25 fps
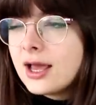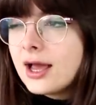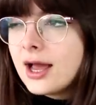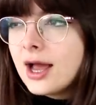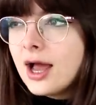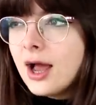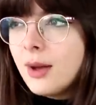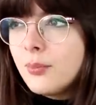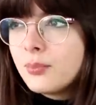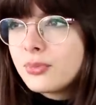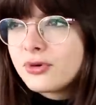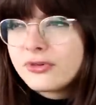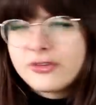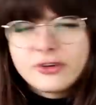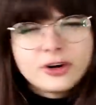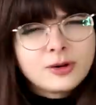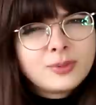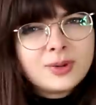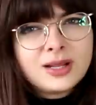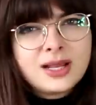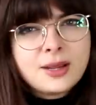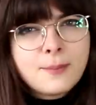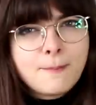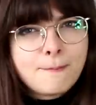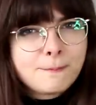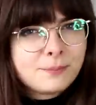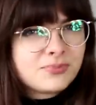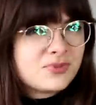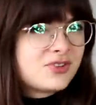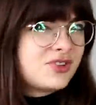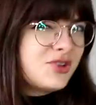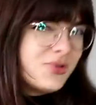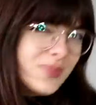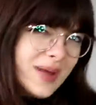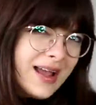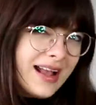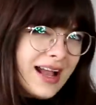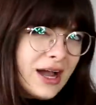Preferably
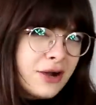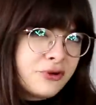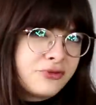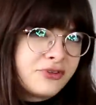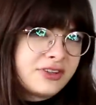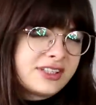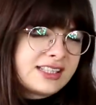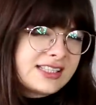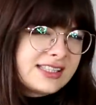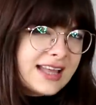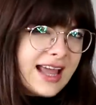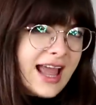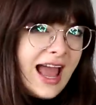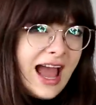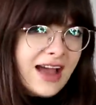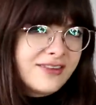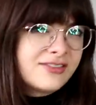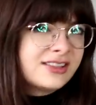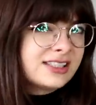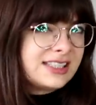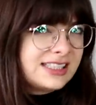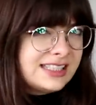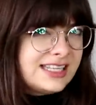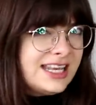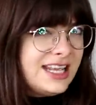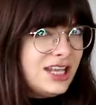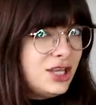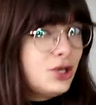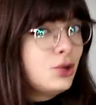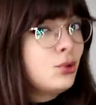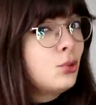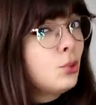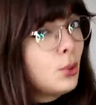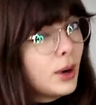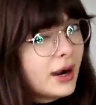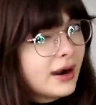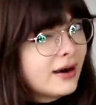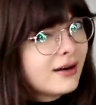to make outfits that they haven't seen you
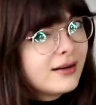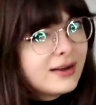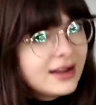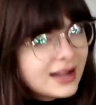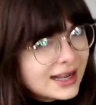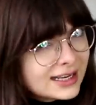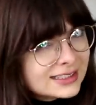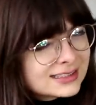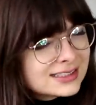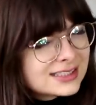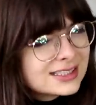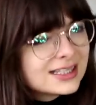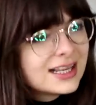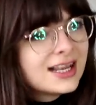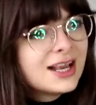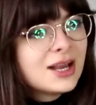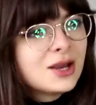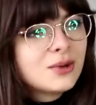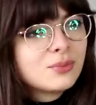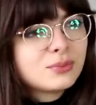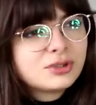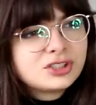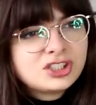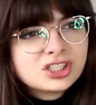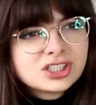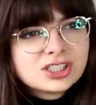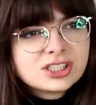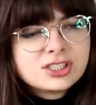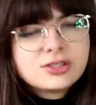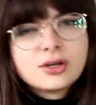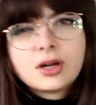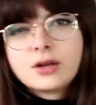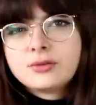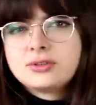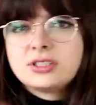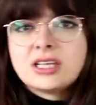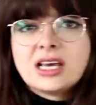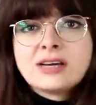wear yet, but just, you
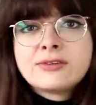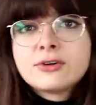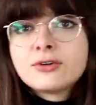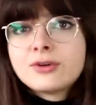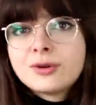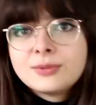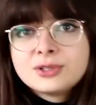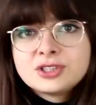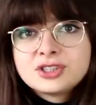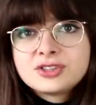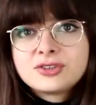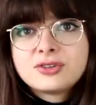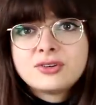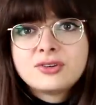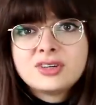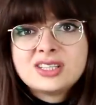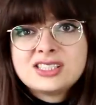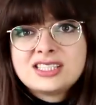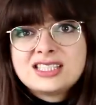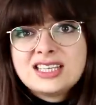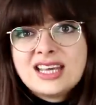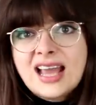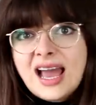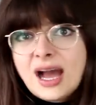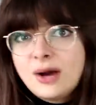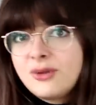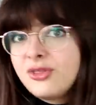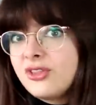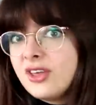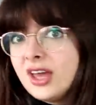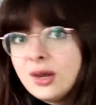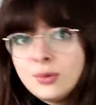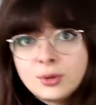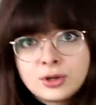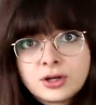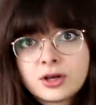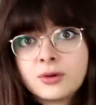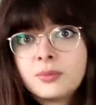know, to have a rummage through and see how
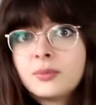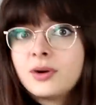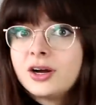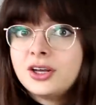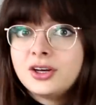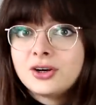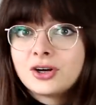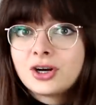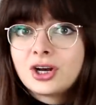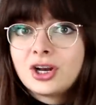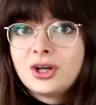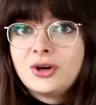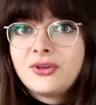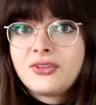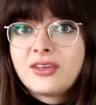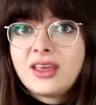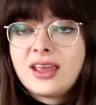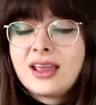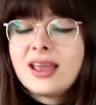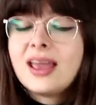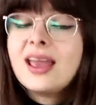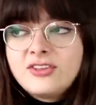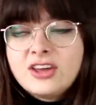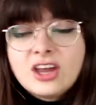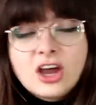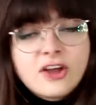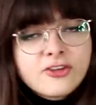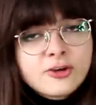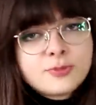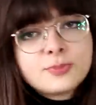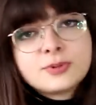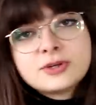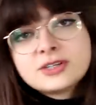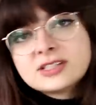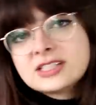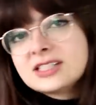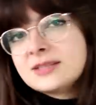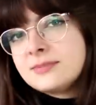they would combine your clothing. The other
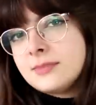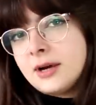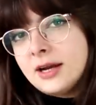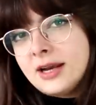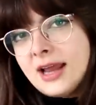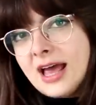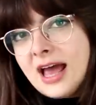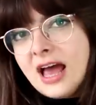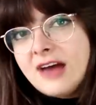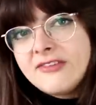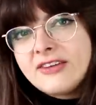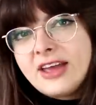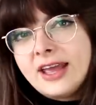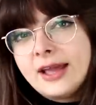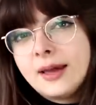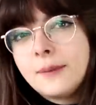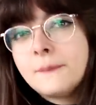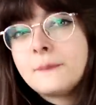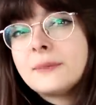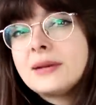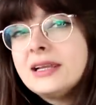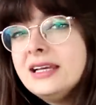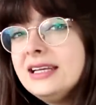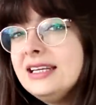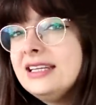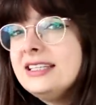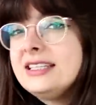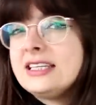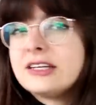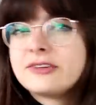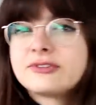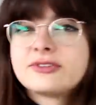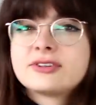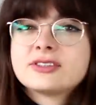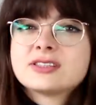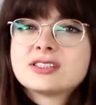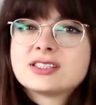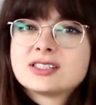person might have a completely
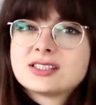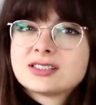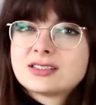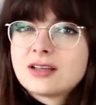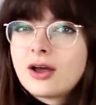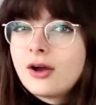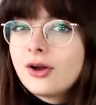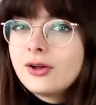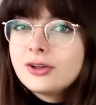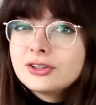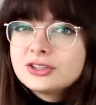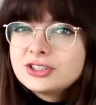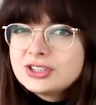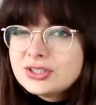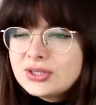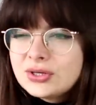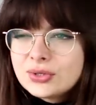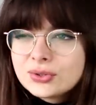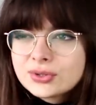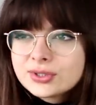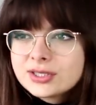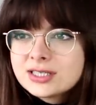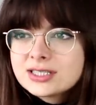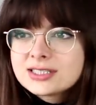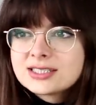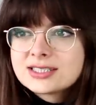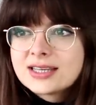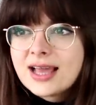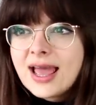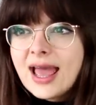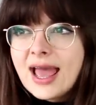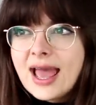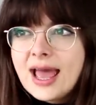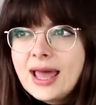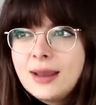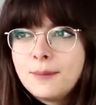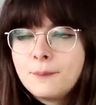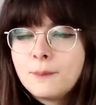different style to yours
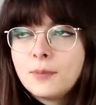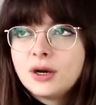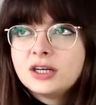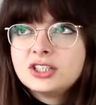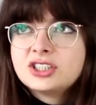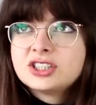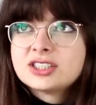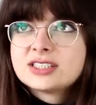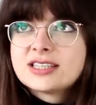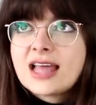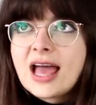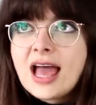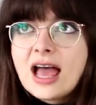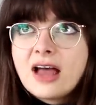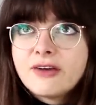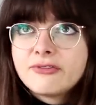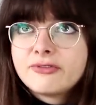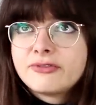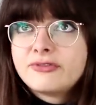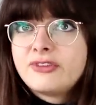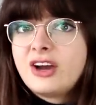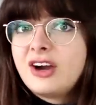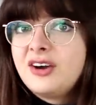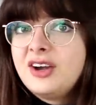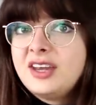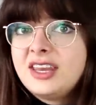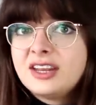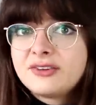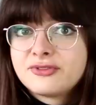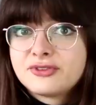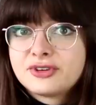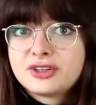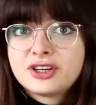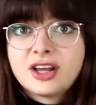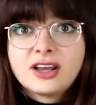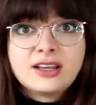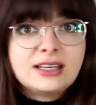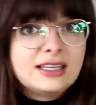and might just have very
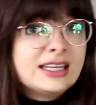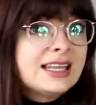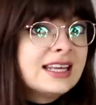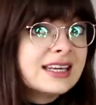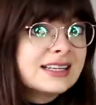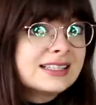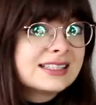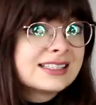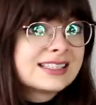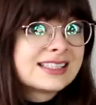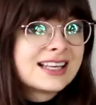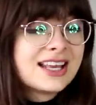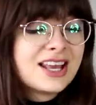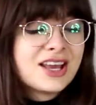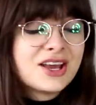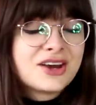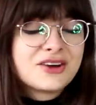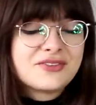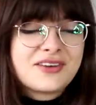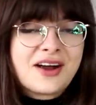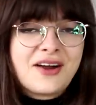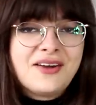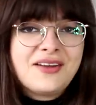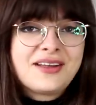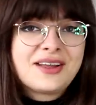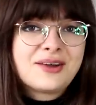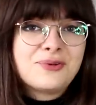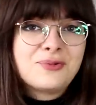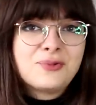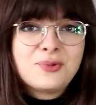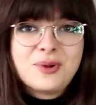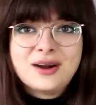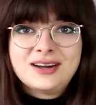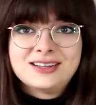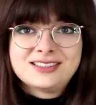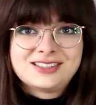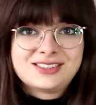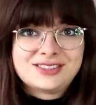different ideas of how you can
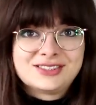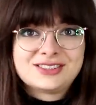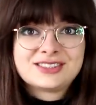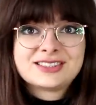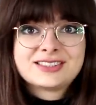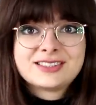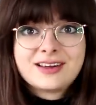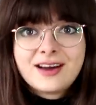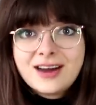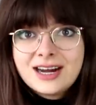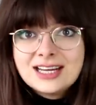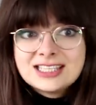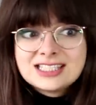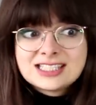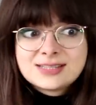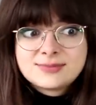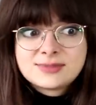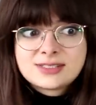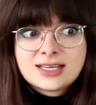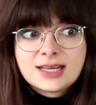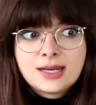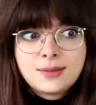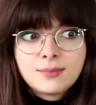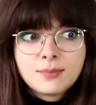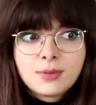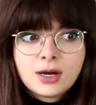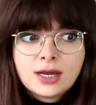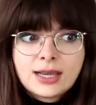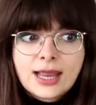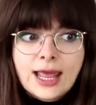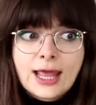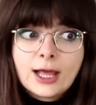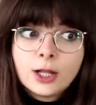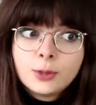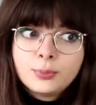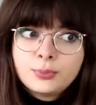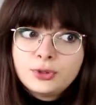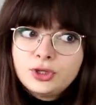wear certain items, and it might
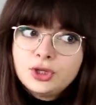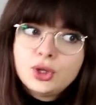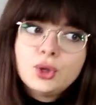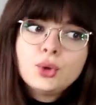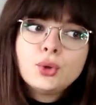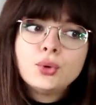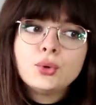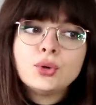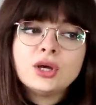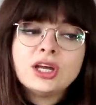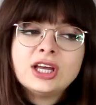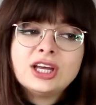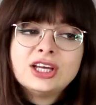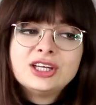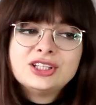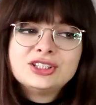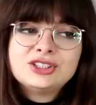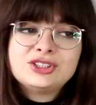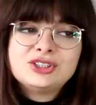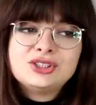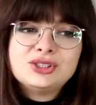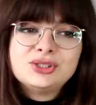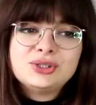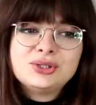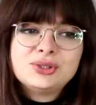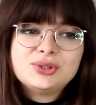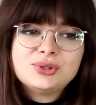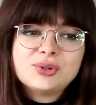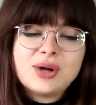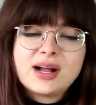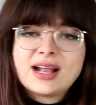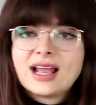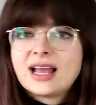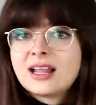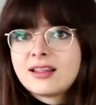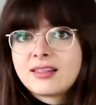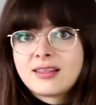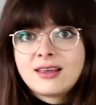help you to,
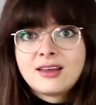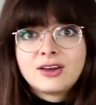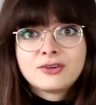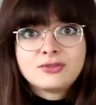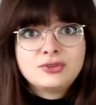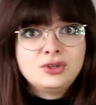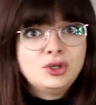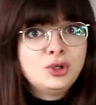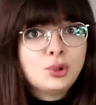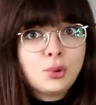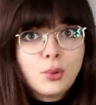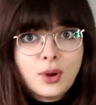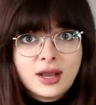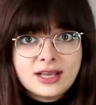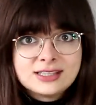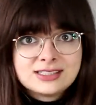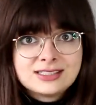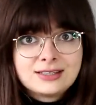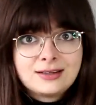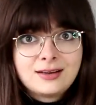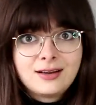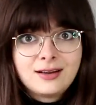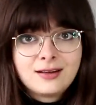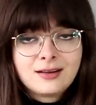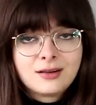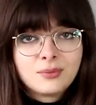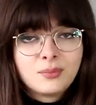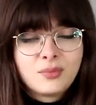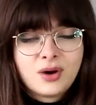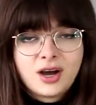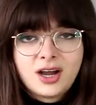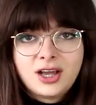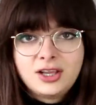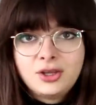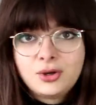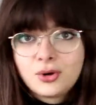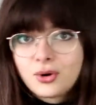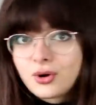again, think of new ways that you can
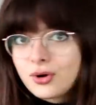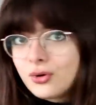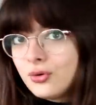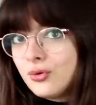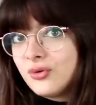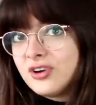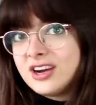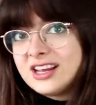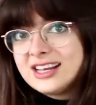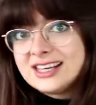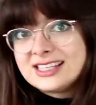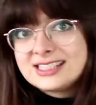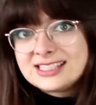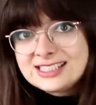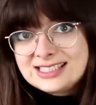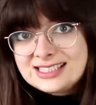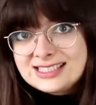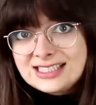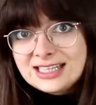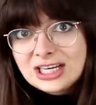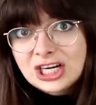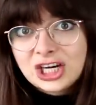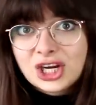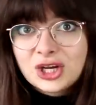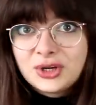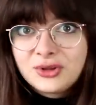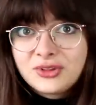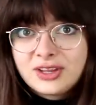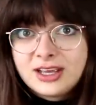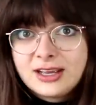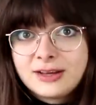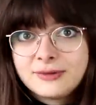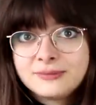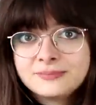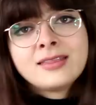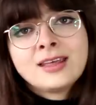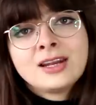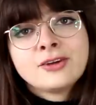combine your already existing
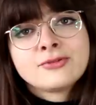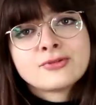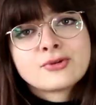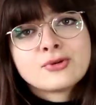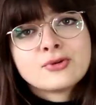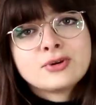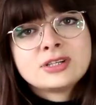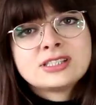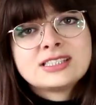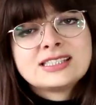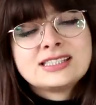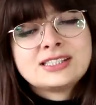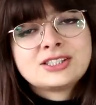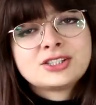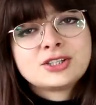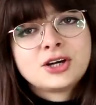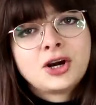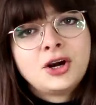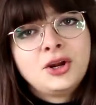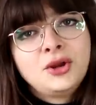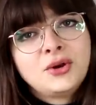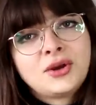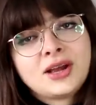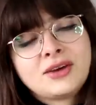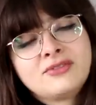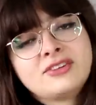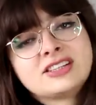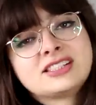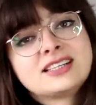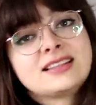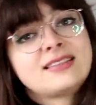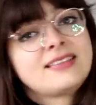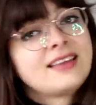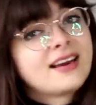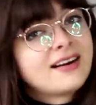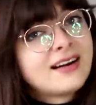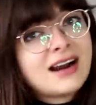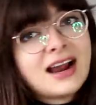clothing. Then, of course, in turn, you can
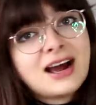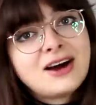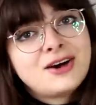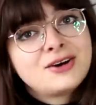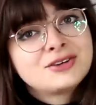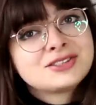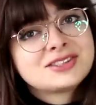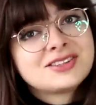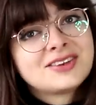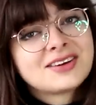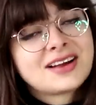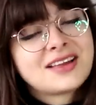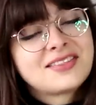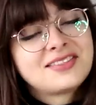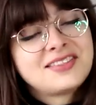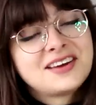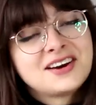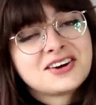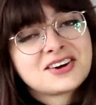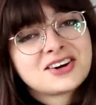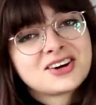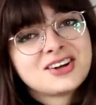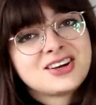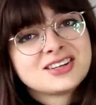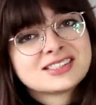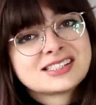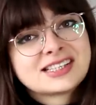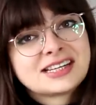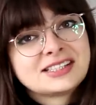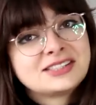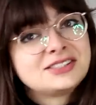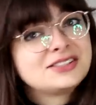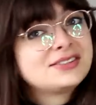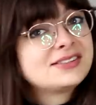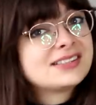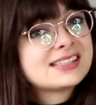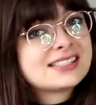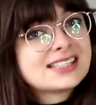visit their house, look at their closet, and
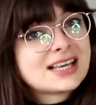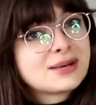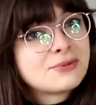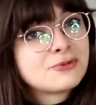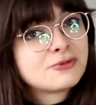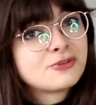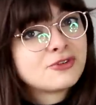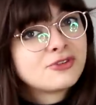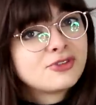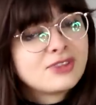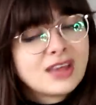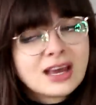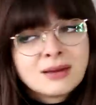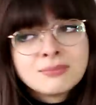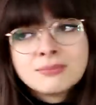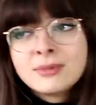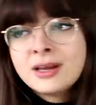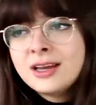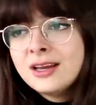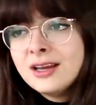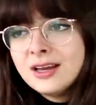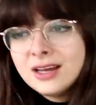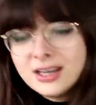do the same for them.